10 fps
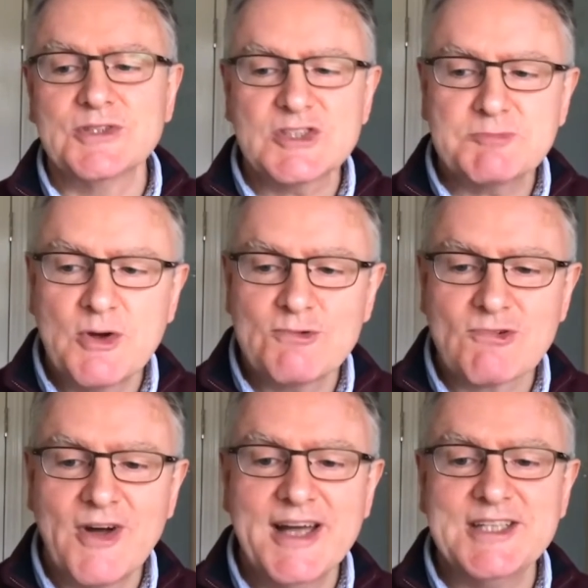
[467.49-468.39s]
and the smoke
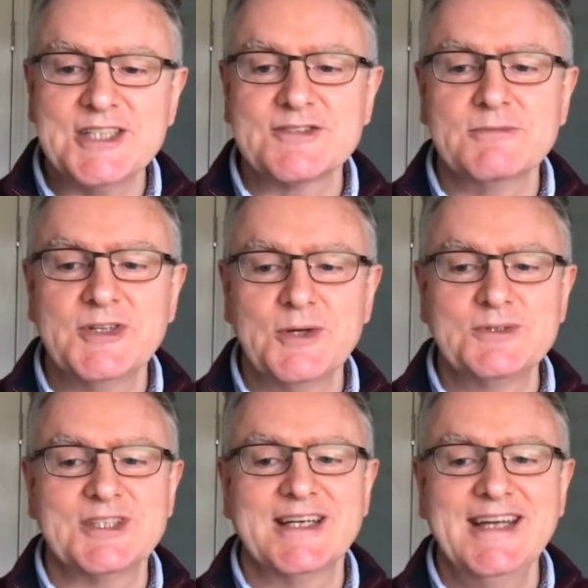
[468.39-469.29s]
rises from the
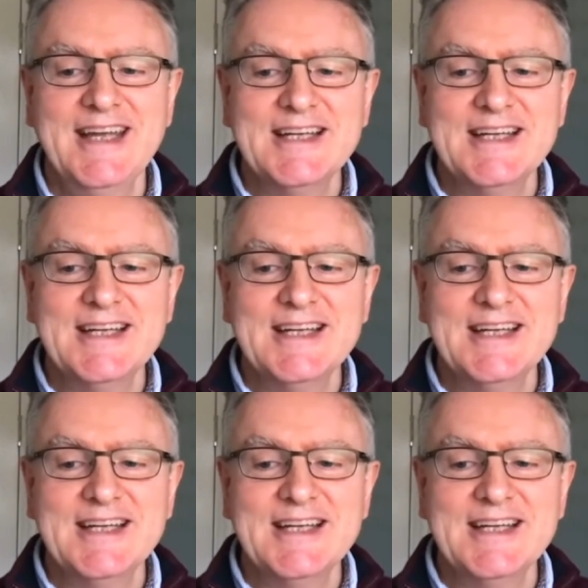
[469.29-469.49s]
altar